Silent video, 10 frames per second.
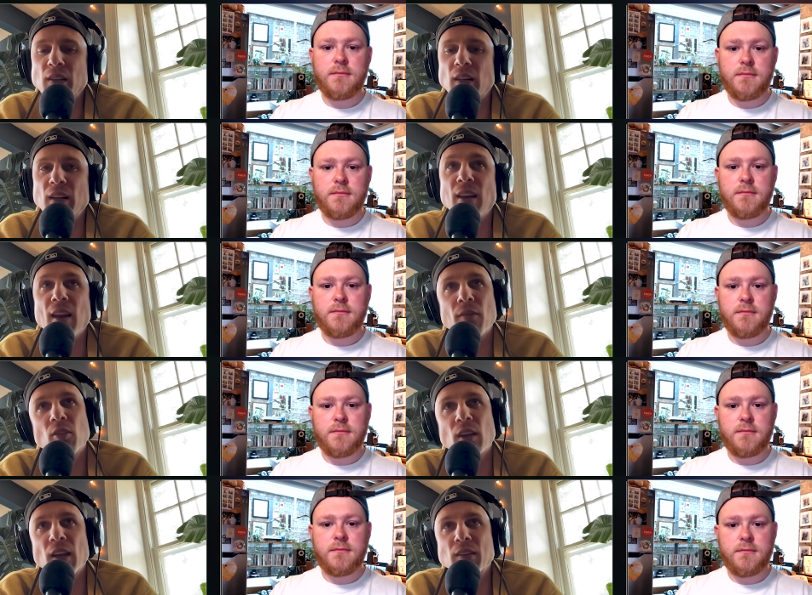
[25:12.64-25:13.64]
Speaker 1: and it
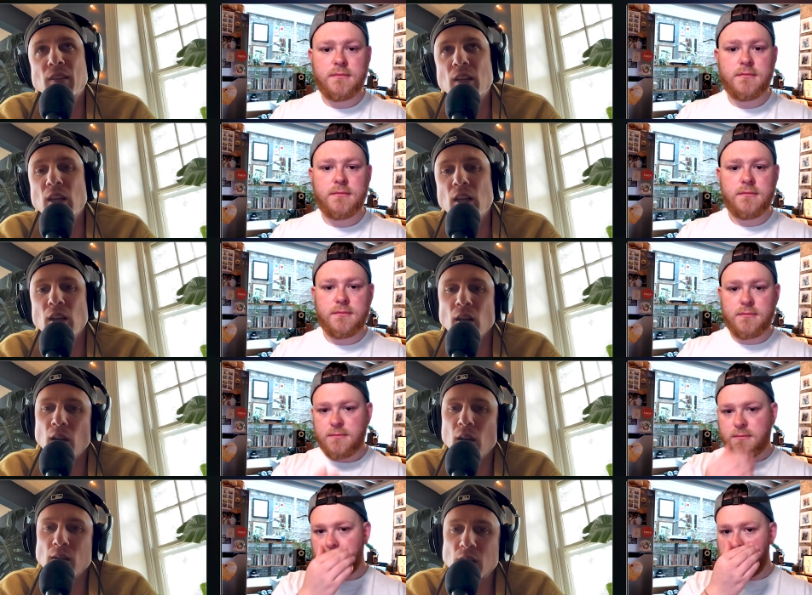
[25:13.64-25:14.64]
never gets the
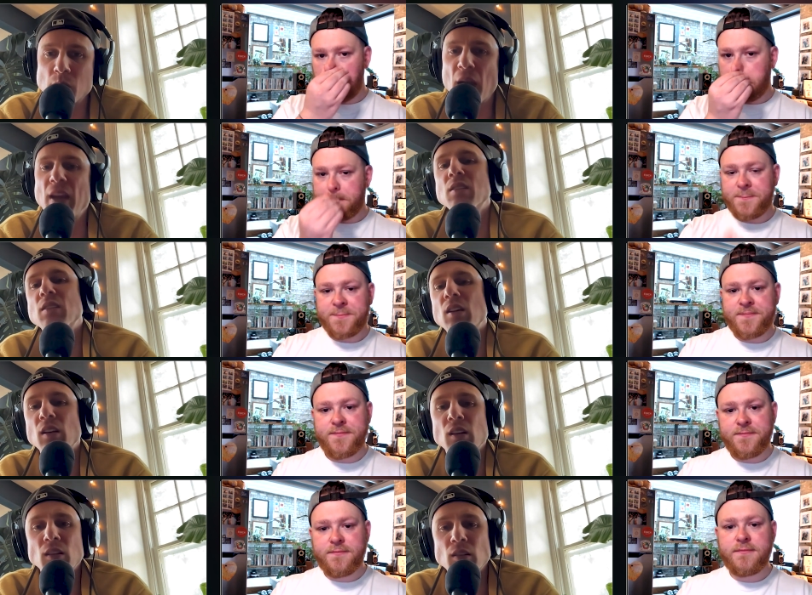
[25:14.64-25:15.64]
space
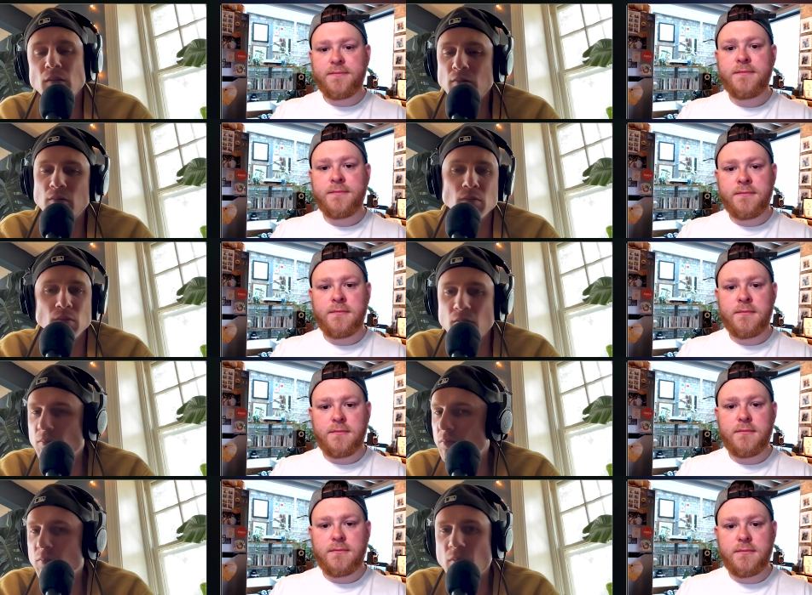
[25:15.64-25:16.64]
to
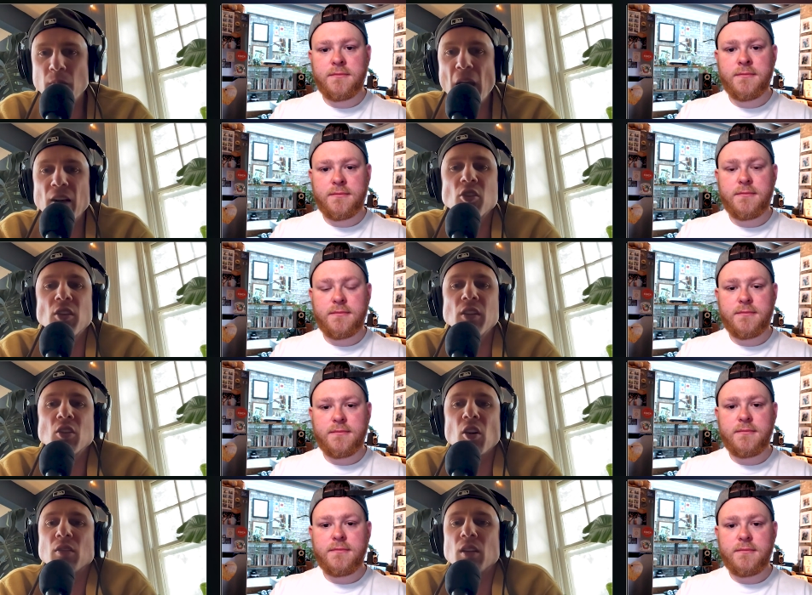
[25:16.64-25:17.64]
actually
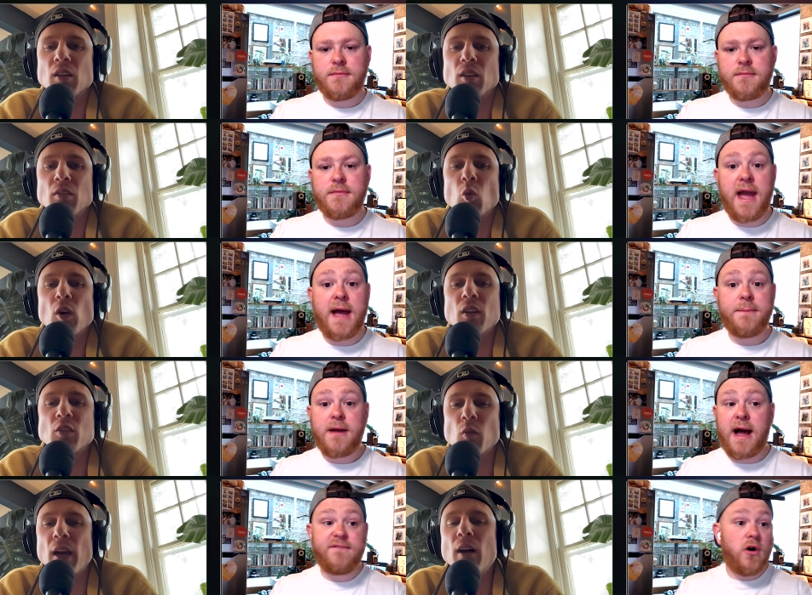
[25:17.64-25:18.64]
start to work yeah,
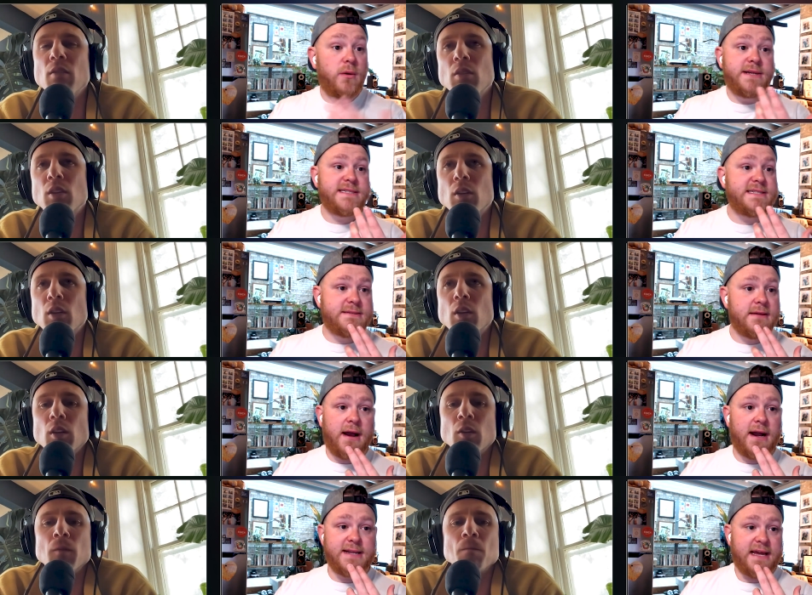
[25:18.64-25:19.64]
its way I've out.
Speaker 2: always
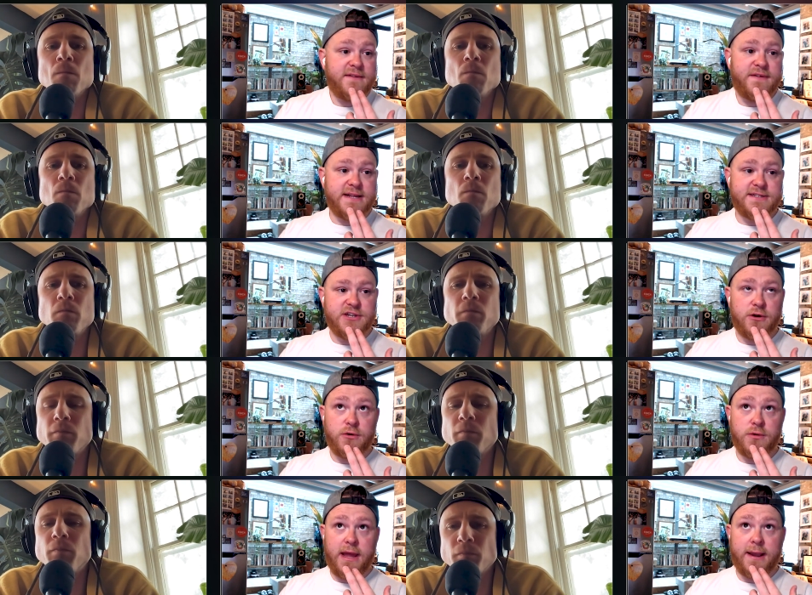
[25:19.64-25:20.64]
identified
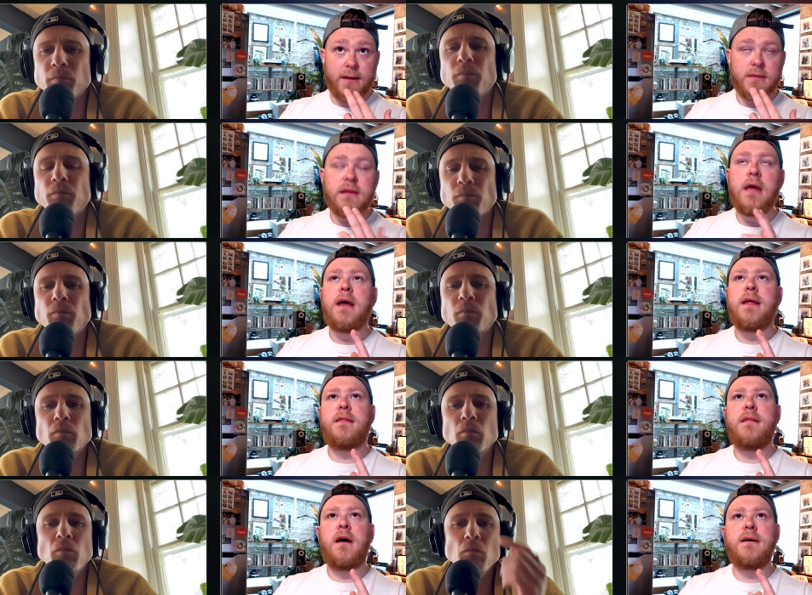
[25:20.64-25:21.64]
so like
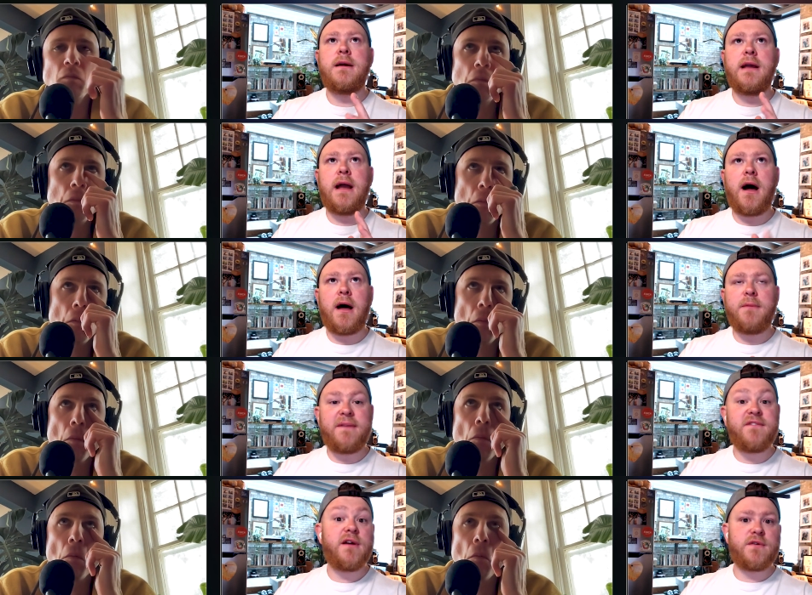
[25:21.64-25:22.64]
uh,
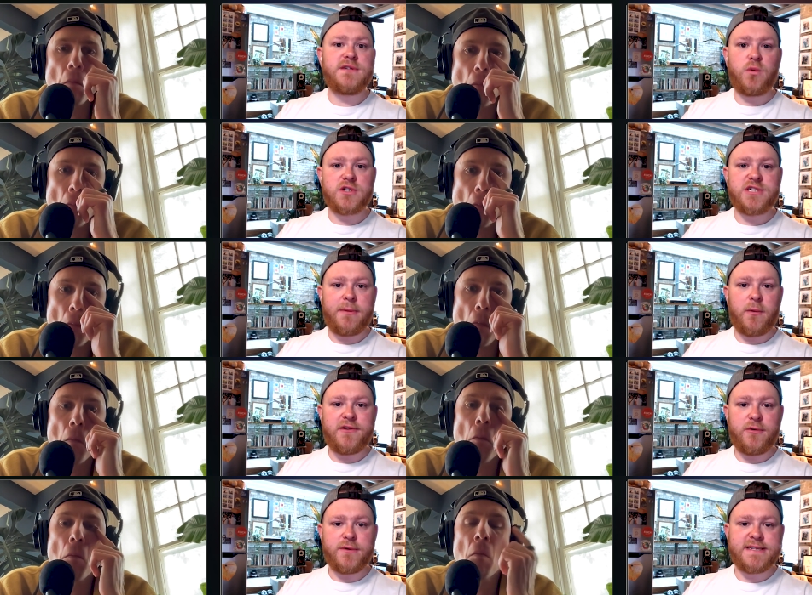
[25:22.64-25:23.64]
my very first workshop I
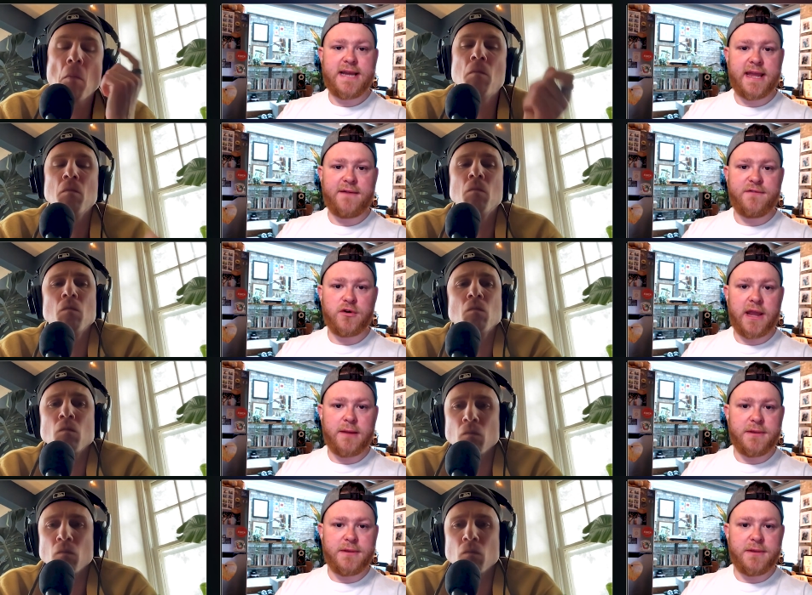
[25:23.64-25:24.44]
went to was Heck Yeah Photo Camp